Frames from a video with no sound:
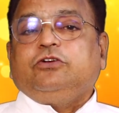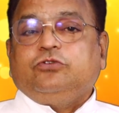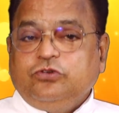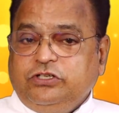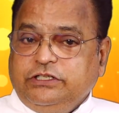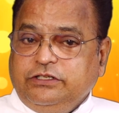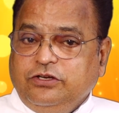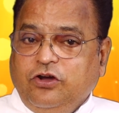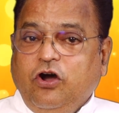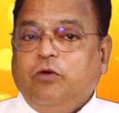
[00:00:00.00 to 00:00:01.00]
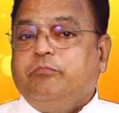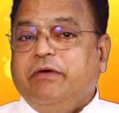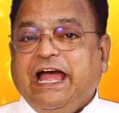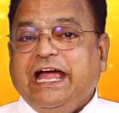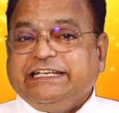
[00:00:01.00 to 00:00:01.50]
good or
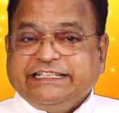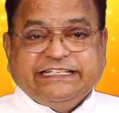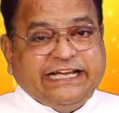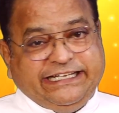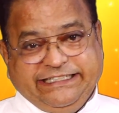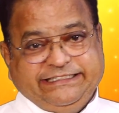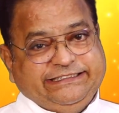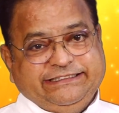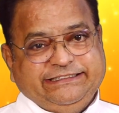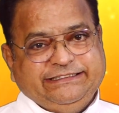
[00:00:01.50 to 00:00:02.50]
bad guide.